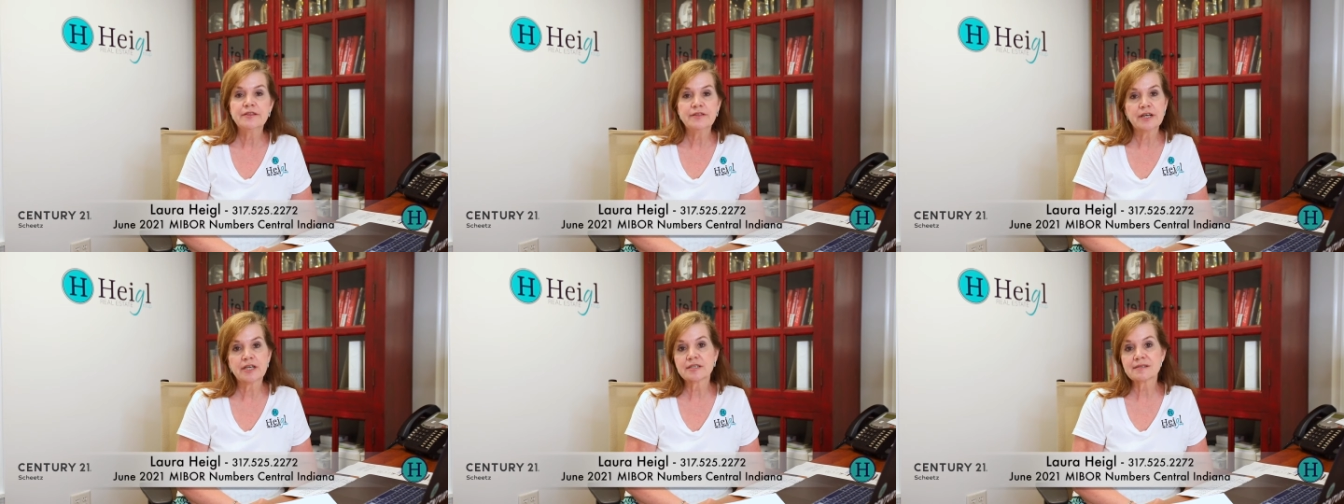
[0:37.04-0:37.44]

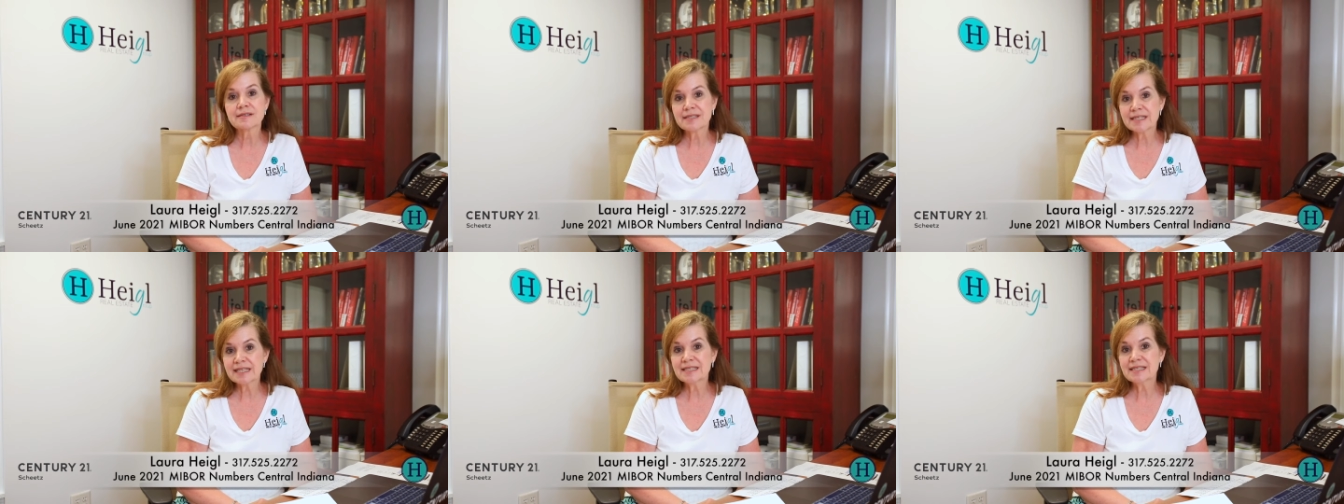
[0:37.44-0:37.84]
There are
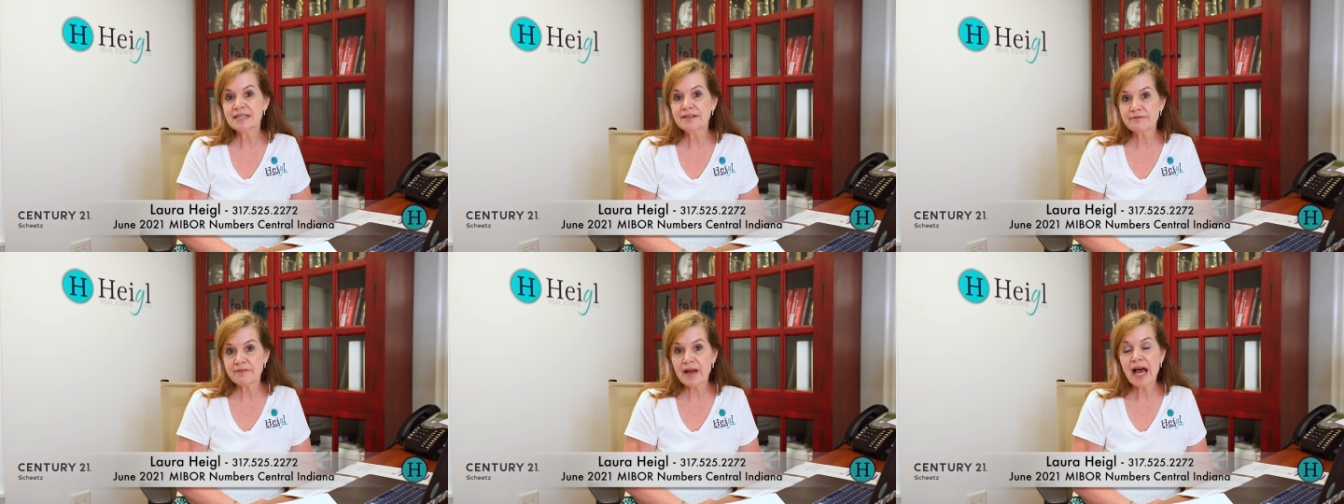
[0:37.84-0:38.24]

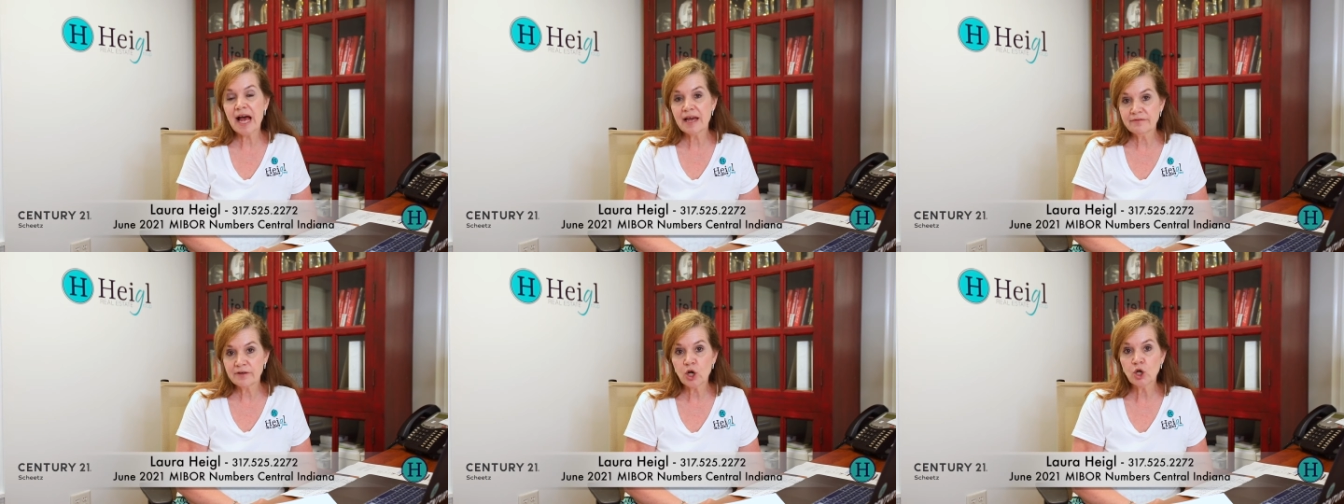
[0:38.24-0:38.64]

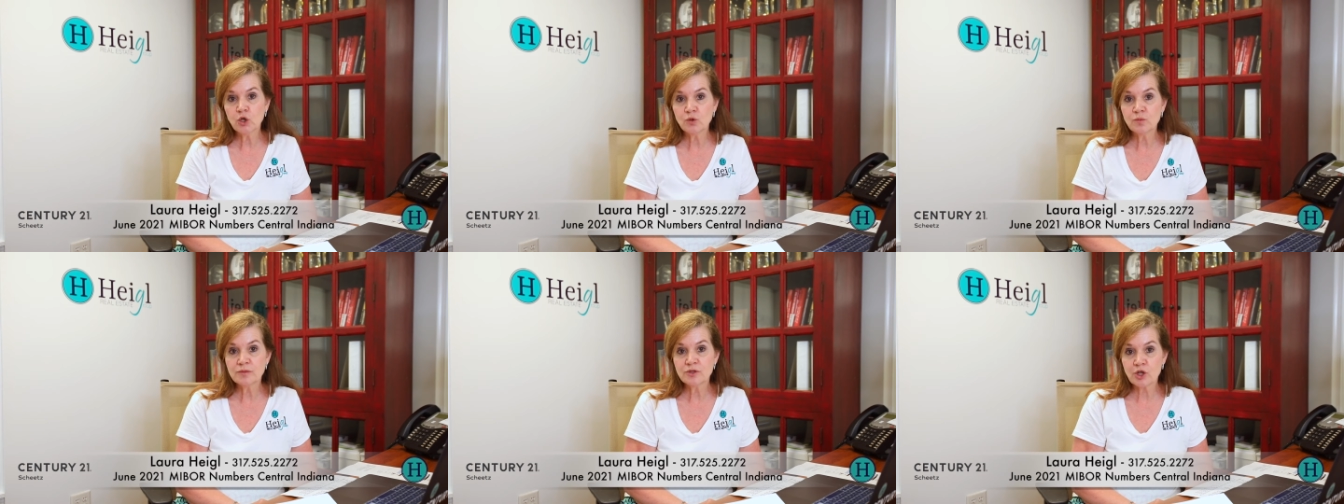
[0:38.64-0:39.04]
65
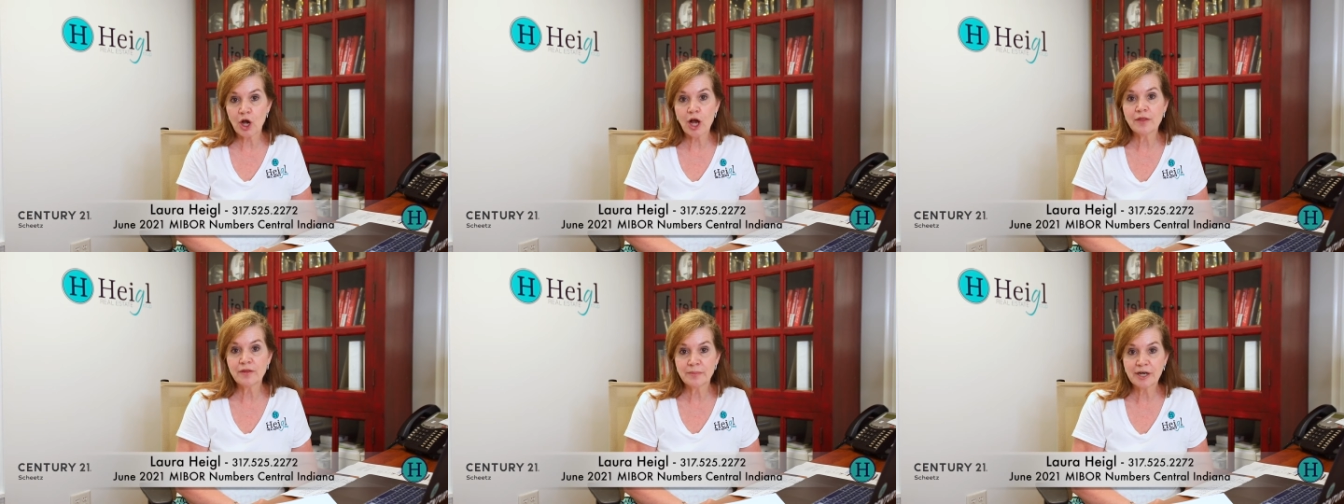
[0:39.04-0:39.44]
homes
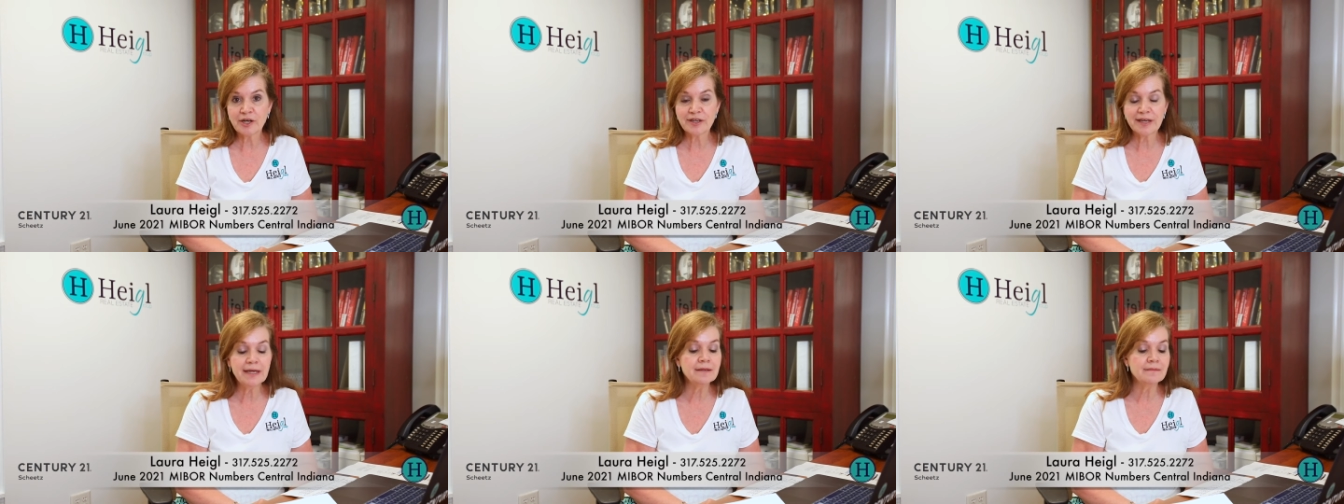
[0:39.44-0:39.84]
on the
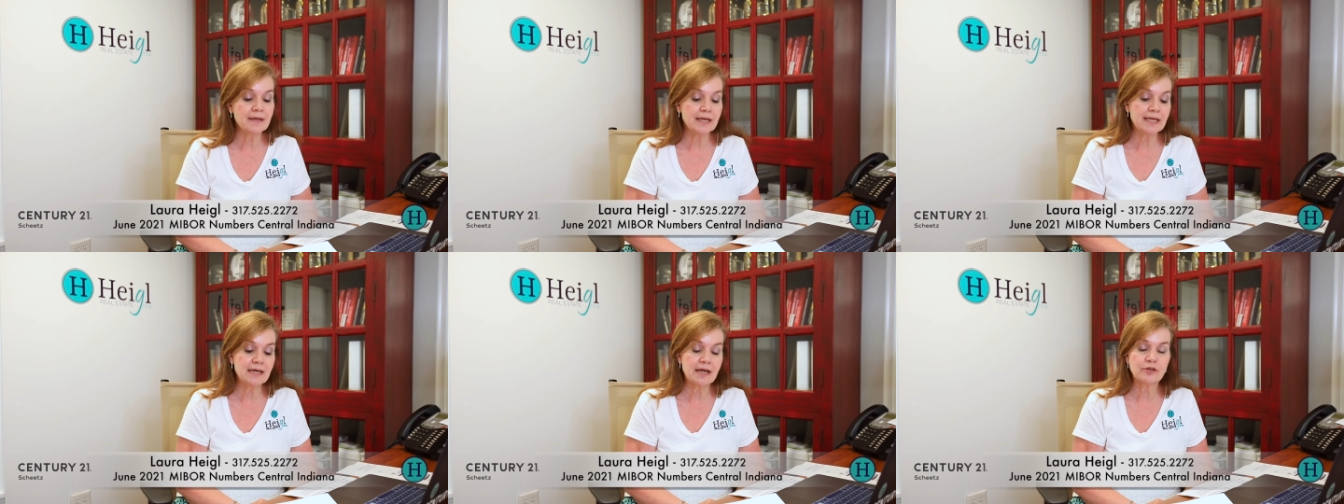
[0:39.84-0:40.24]
market.
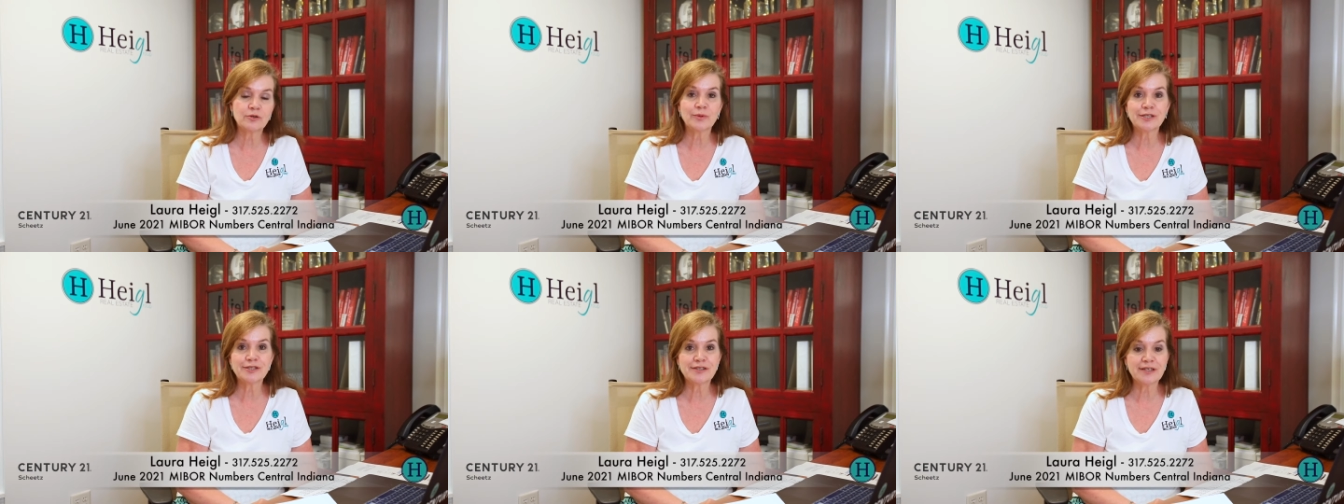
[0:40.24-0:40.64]
In other
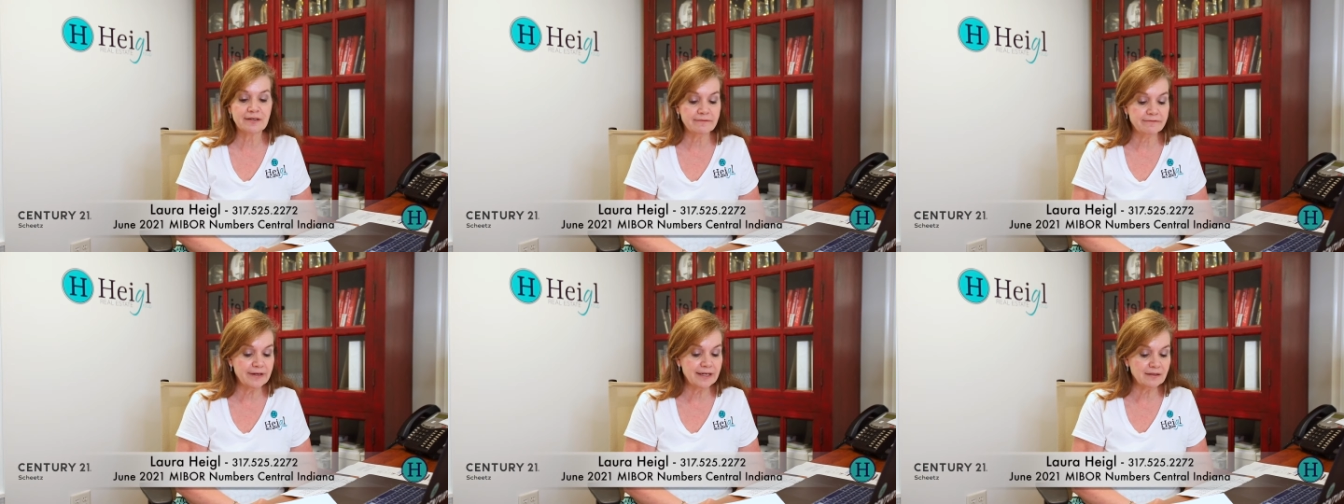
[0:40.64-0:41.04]
words,
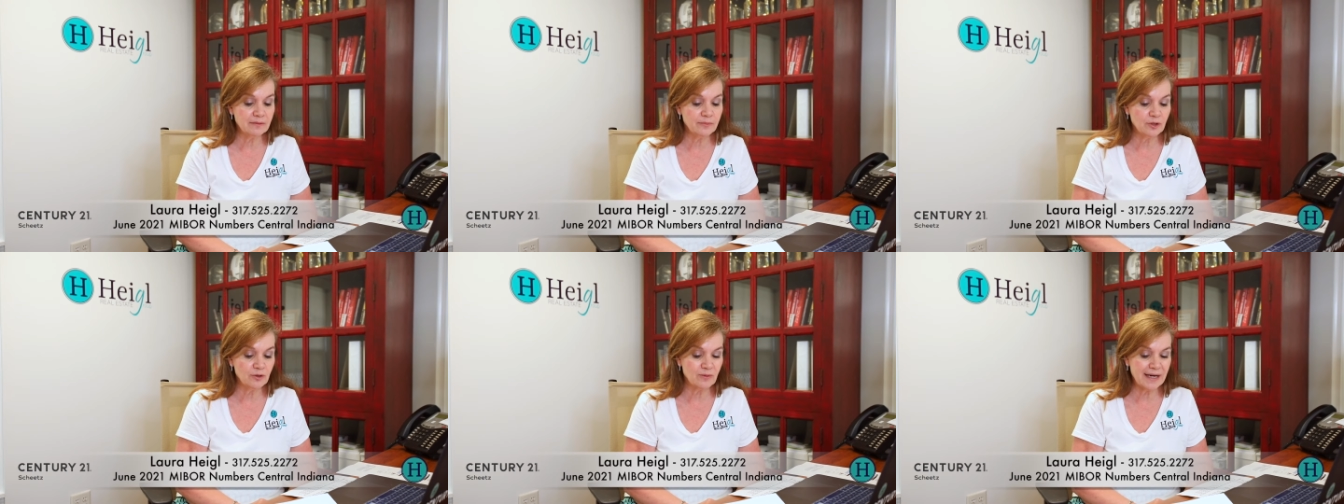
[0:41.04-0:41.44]
they're
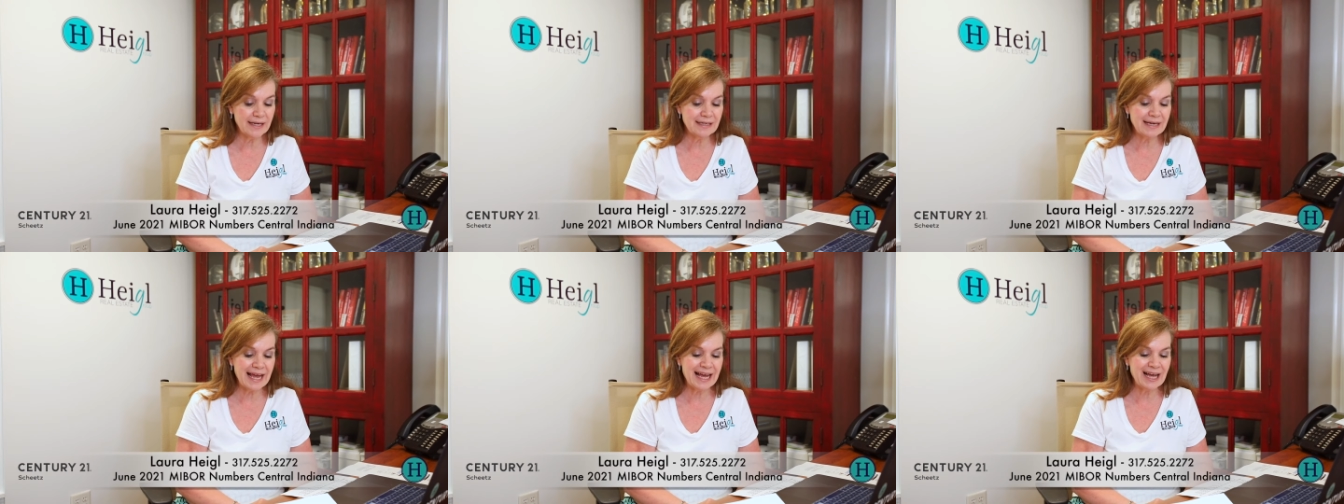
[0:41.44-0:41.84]
available
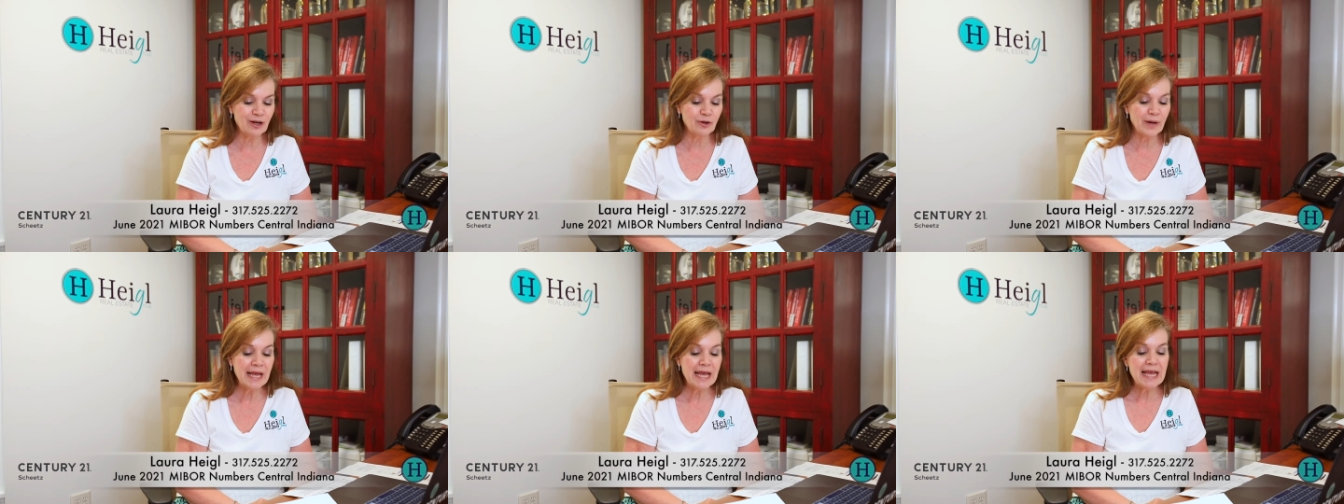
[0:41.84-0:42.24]
right
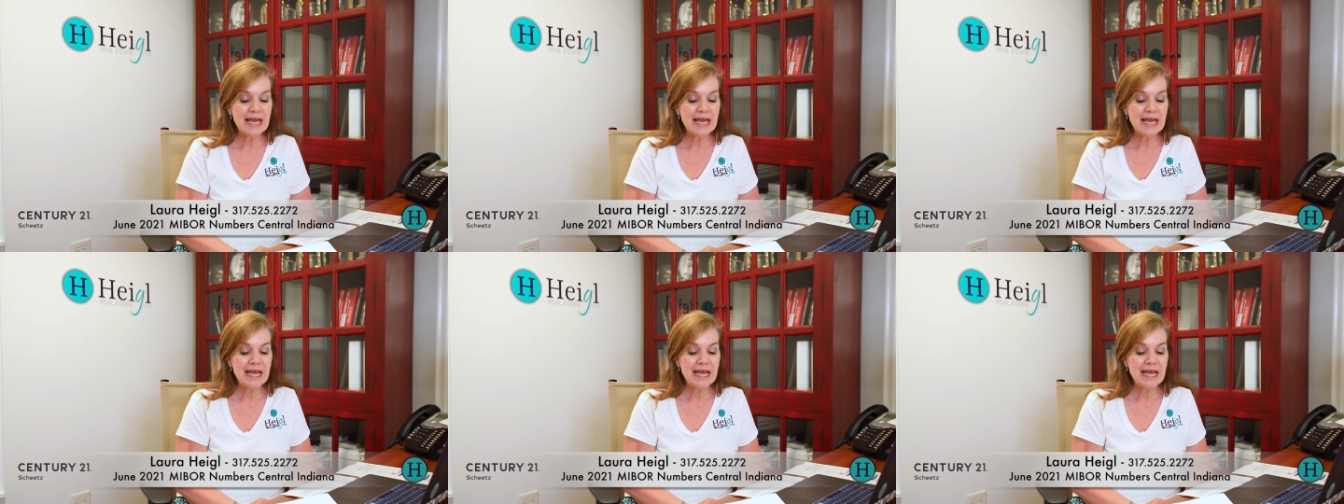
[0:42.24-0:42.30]
now.